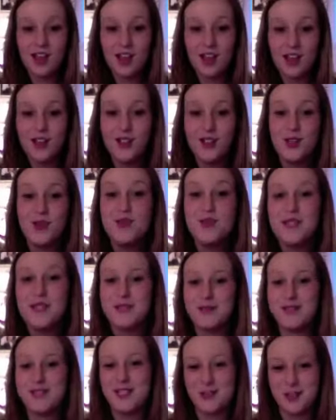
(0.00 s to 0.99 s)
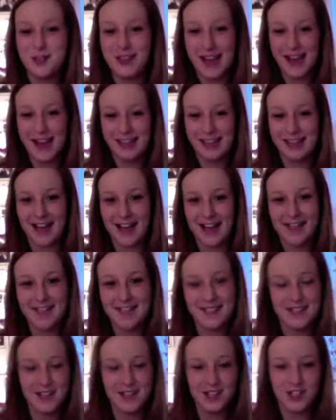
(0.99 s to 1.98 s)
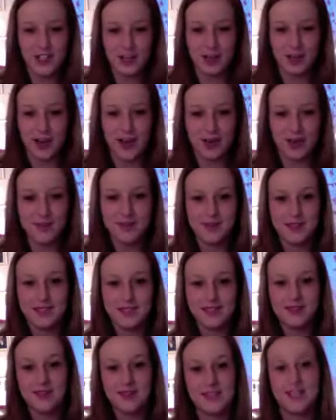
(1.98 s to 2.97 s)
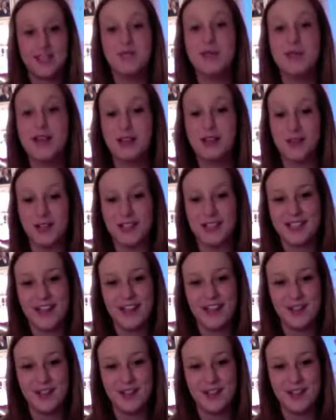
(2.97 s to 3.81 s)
Hello CP2 Online class and Dr. Abrahams. This is my learning styles